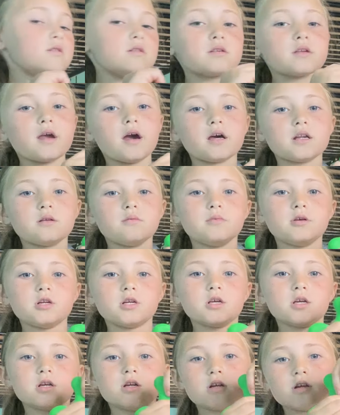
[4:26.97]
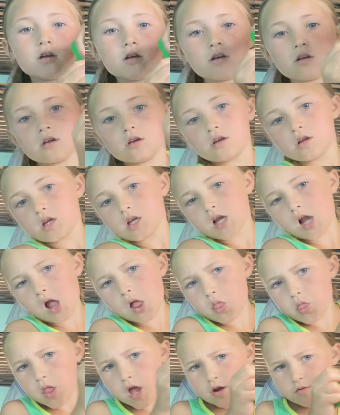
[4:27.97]
Yeah, in a minute.
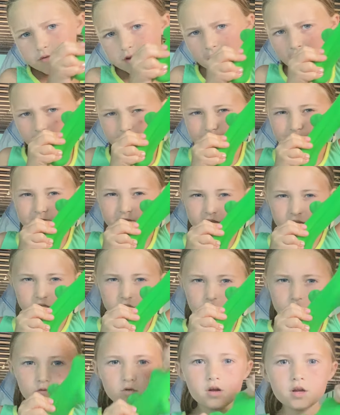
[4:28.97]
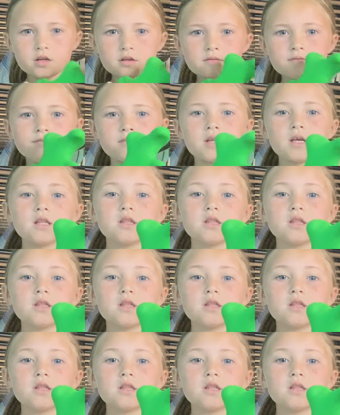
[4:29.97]
And then we have this one.